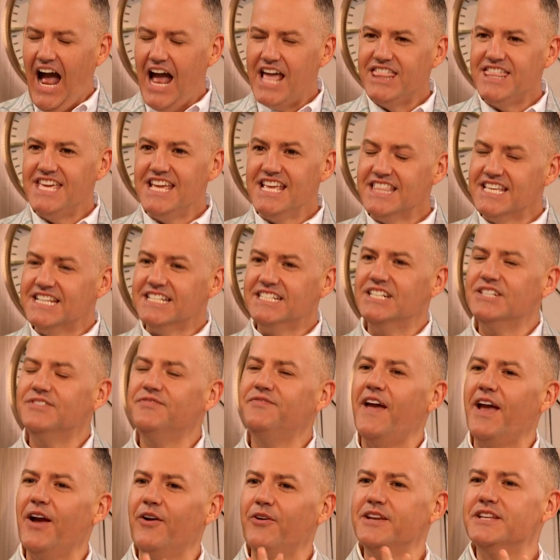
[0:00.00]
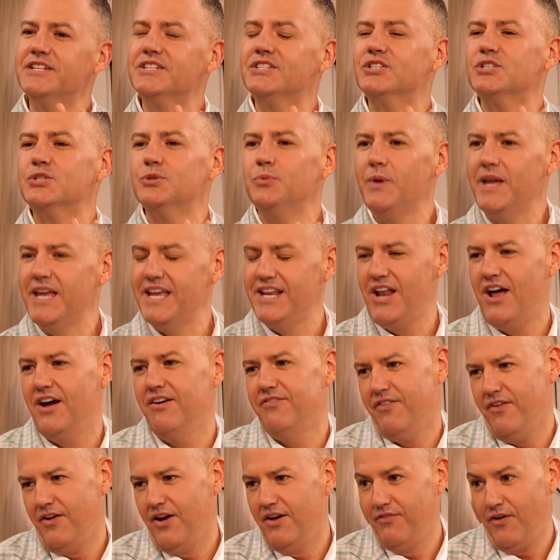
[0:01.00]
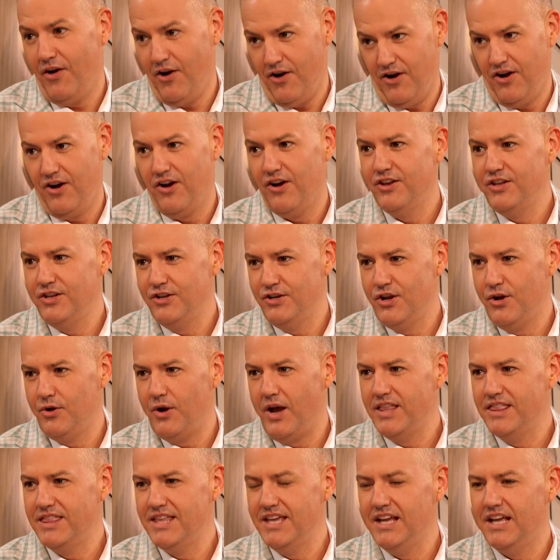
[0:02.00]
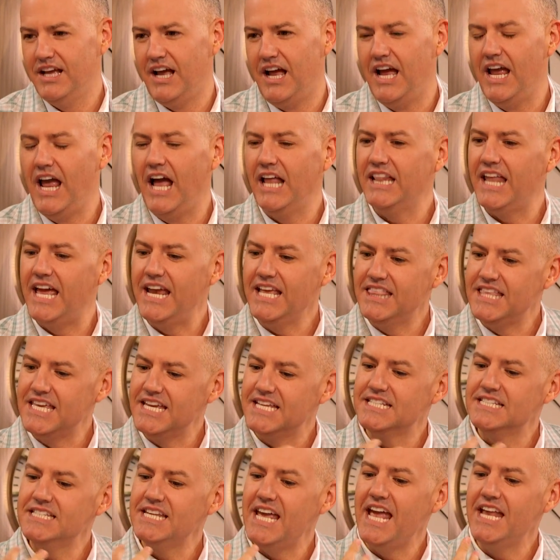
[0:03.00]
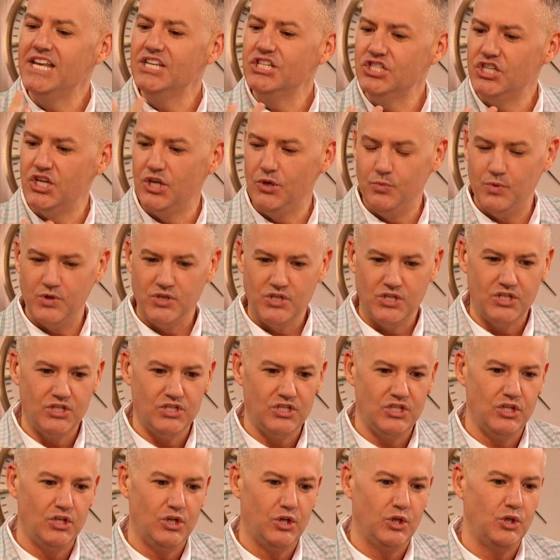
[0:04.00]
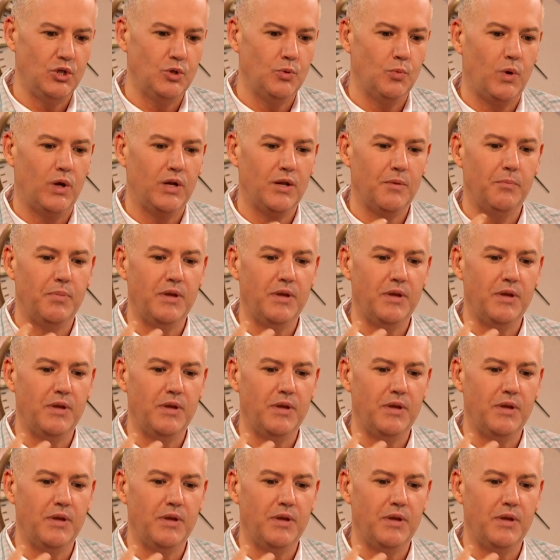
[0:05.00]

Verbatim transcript: I think this is very sweet of, of her. You know, I think I, I like the intention, which is, you know, you want to